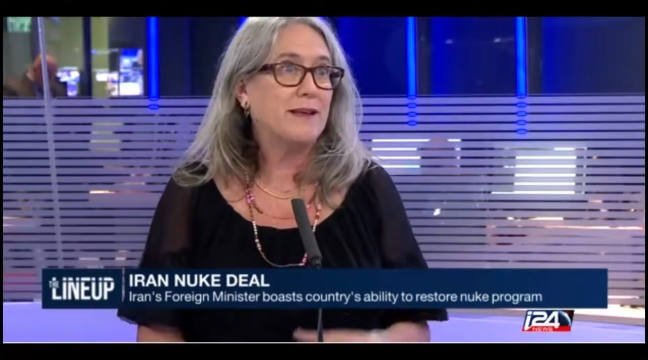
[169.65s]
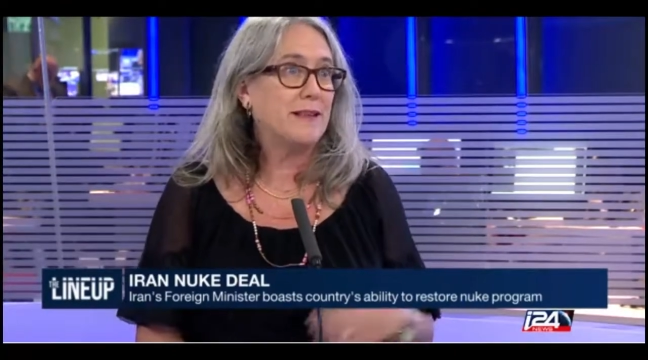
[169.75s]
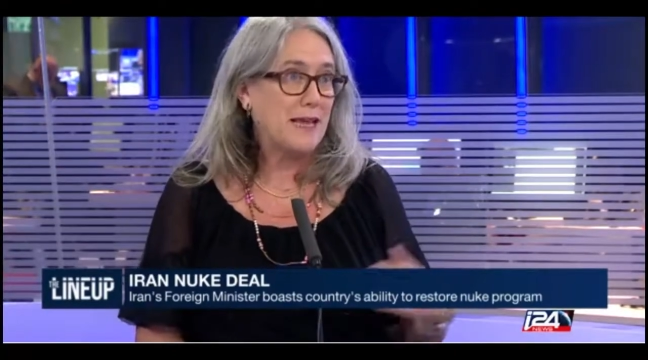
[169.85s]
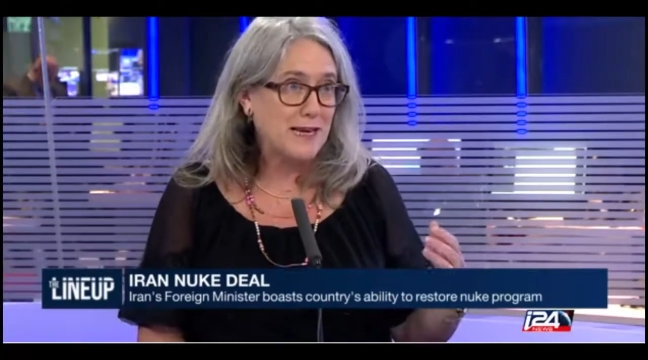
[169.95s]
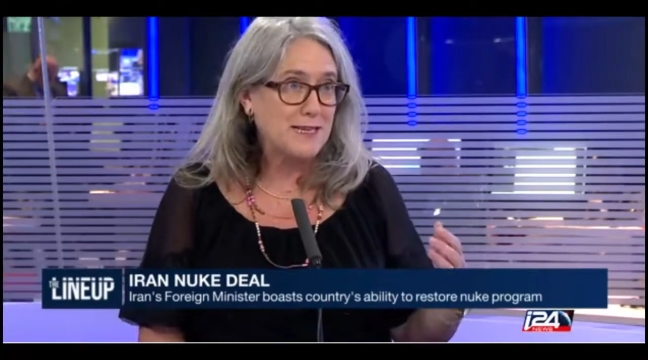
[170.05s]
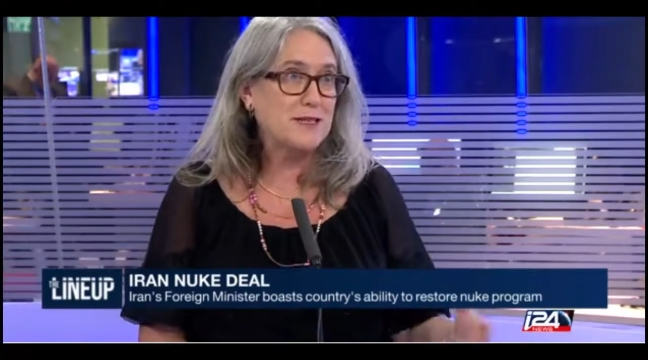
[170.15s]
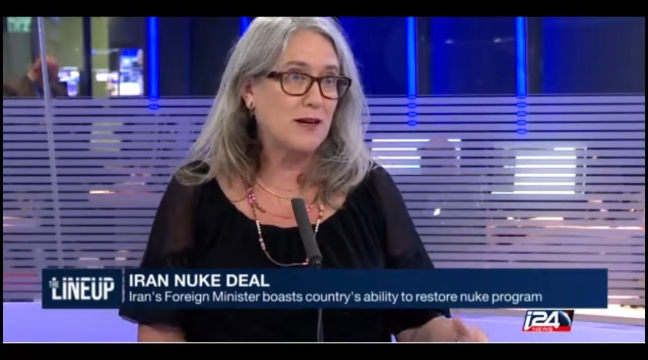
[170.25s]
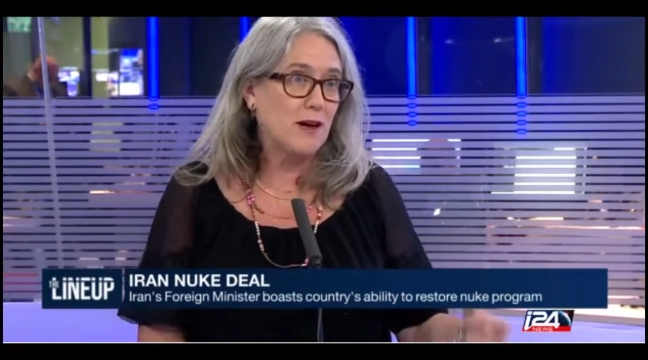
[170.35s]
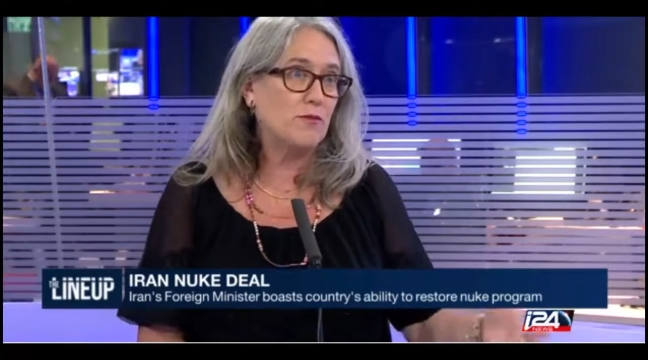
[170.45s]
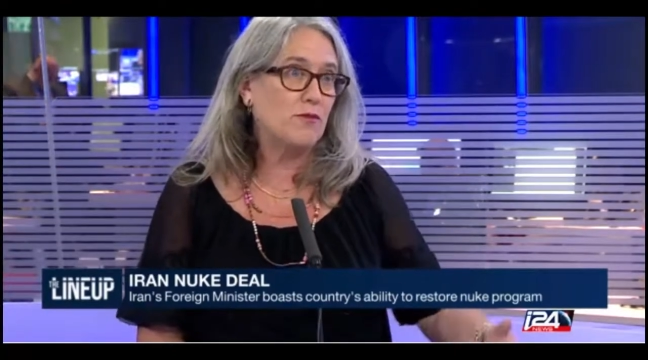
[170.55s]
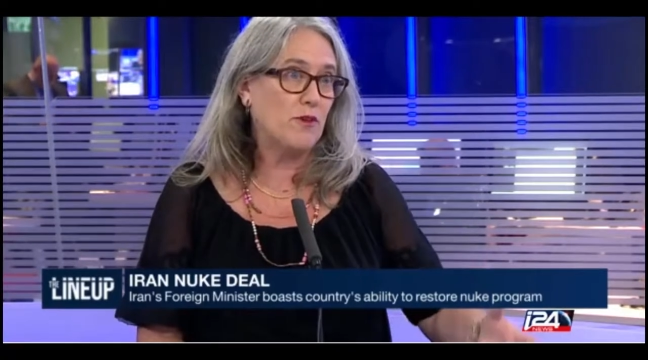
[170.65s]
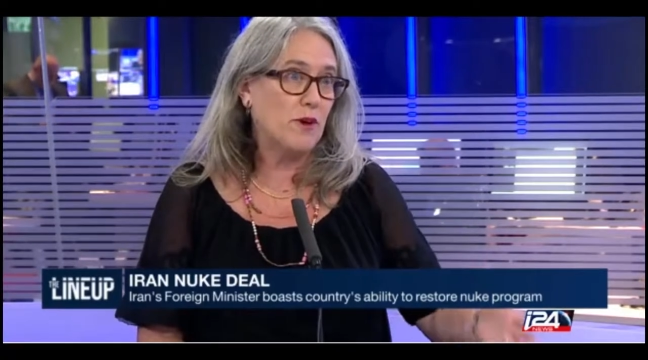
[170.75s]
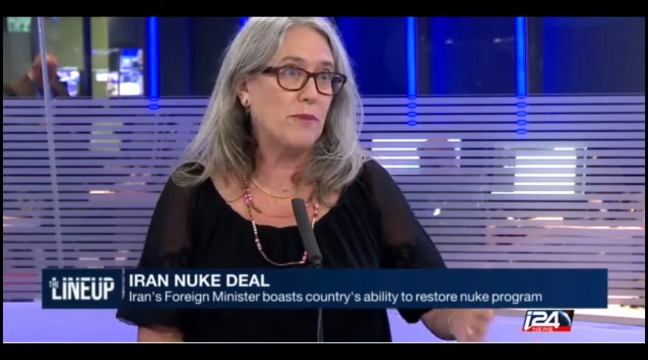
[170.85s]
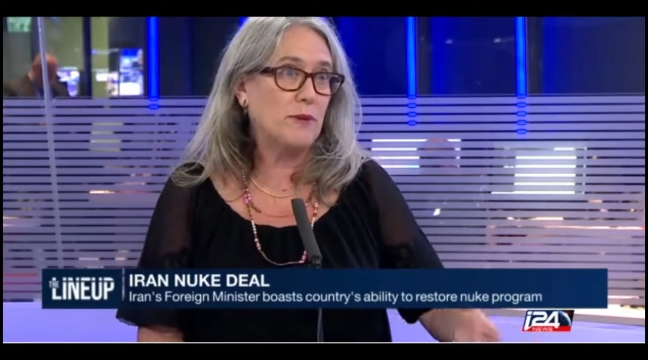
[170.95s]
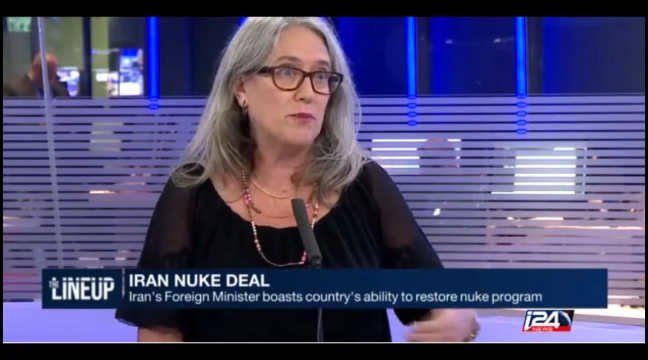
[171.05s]
And that has to come
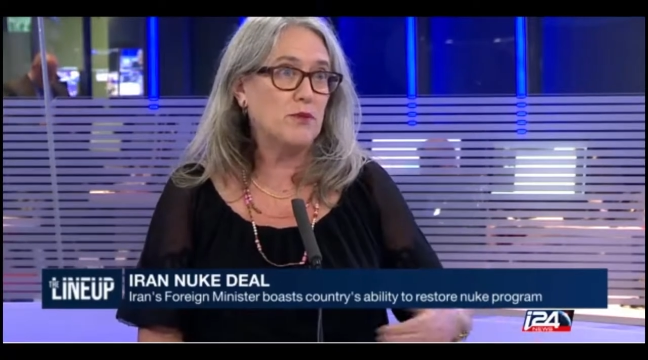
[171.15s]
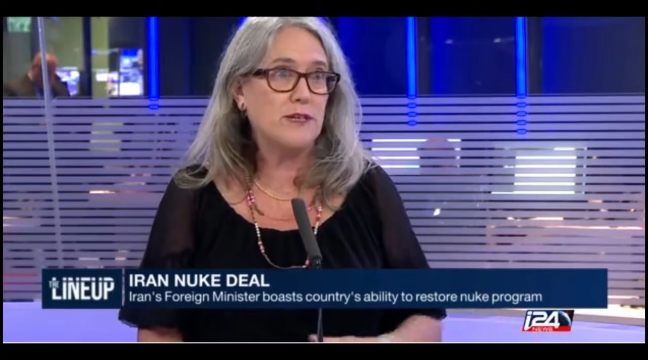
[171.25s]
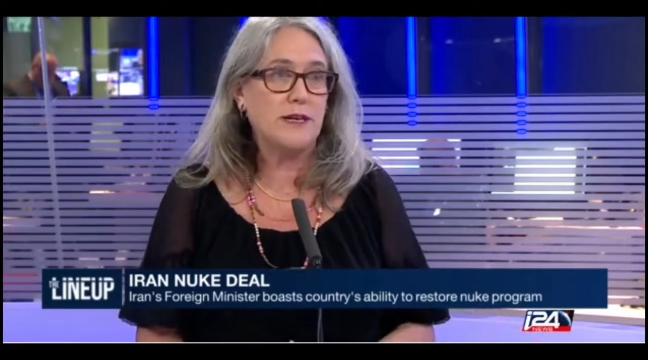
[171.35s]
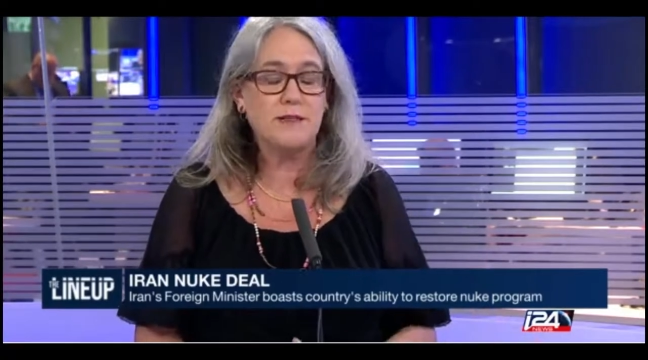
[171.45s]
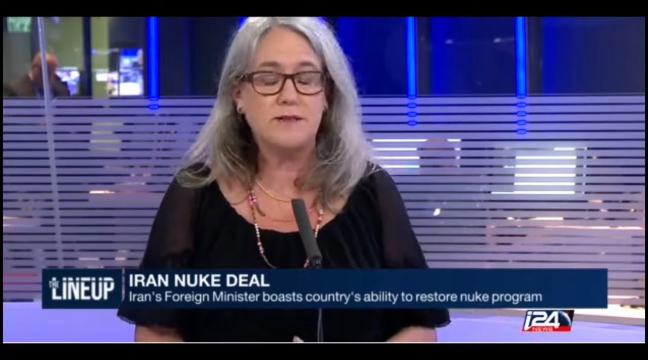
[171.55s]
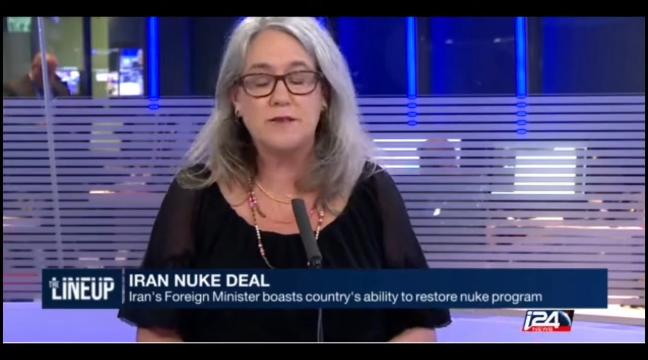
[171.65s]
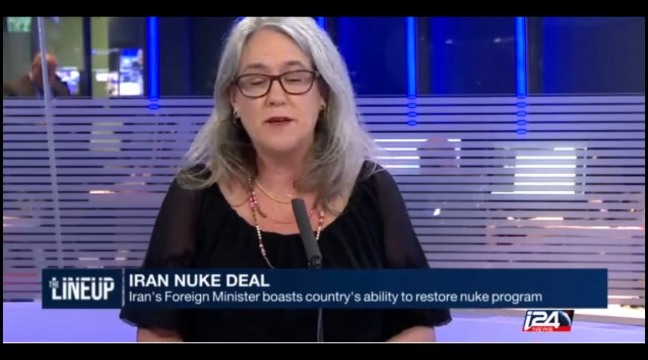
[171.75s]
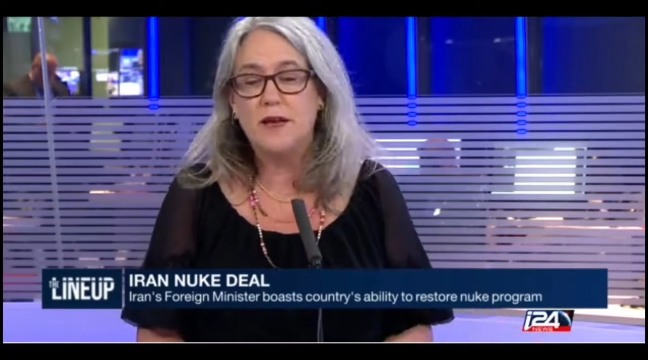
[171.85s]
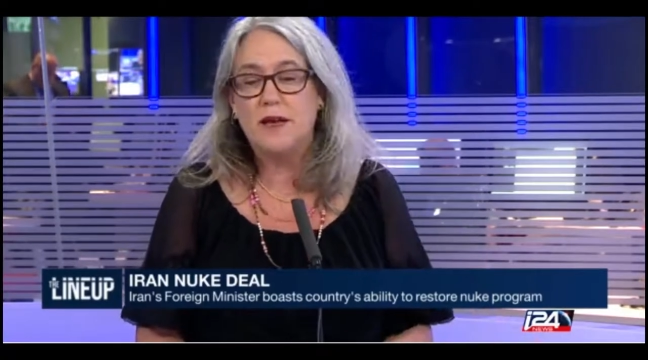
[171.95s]
from member states.